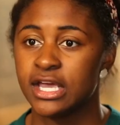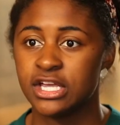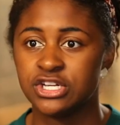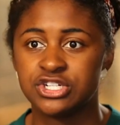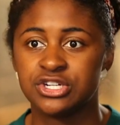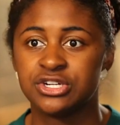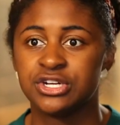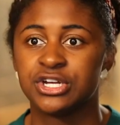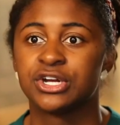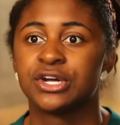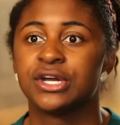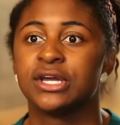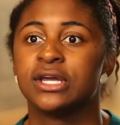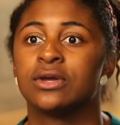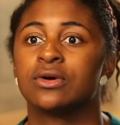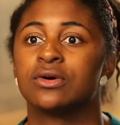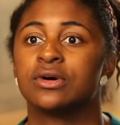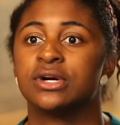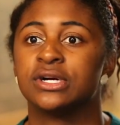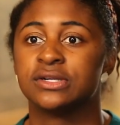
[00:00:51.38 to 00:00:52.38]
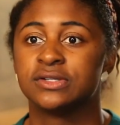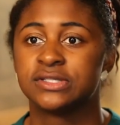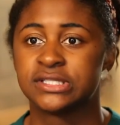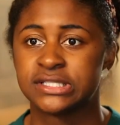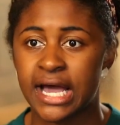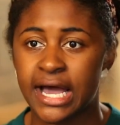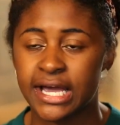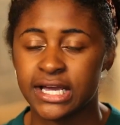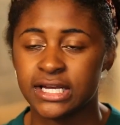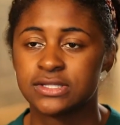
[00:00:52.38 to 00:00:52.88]
engineering or
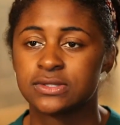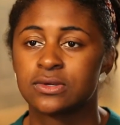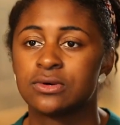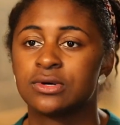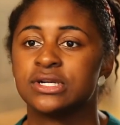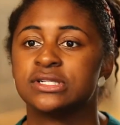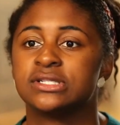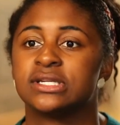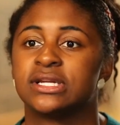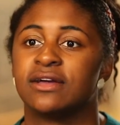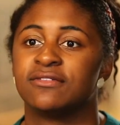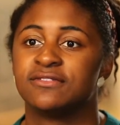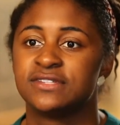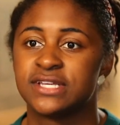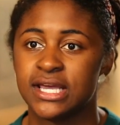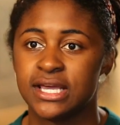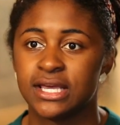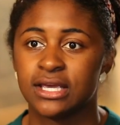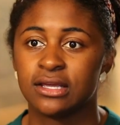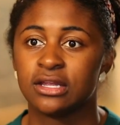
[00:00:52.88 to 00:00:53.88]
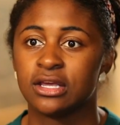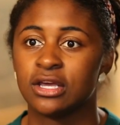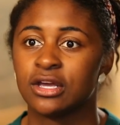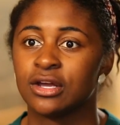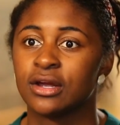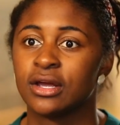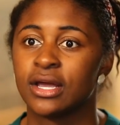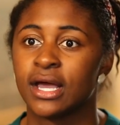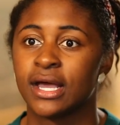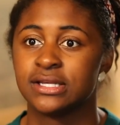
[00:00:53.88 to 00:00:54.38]
science course that I've taken
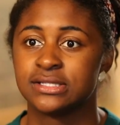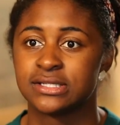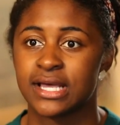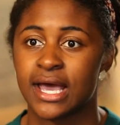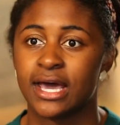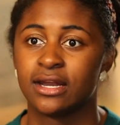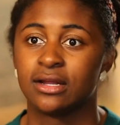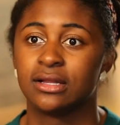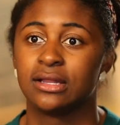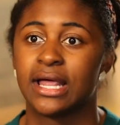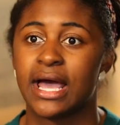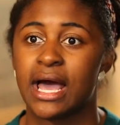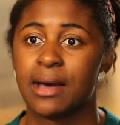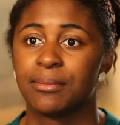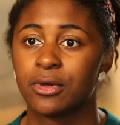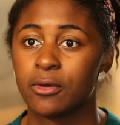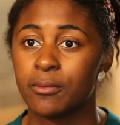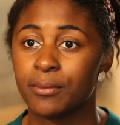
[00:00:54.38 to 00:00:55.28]
here has had a lab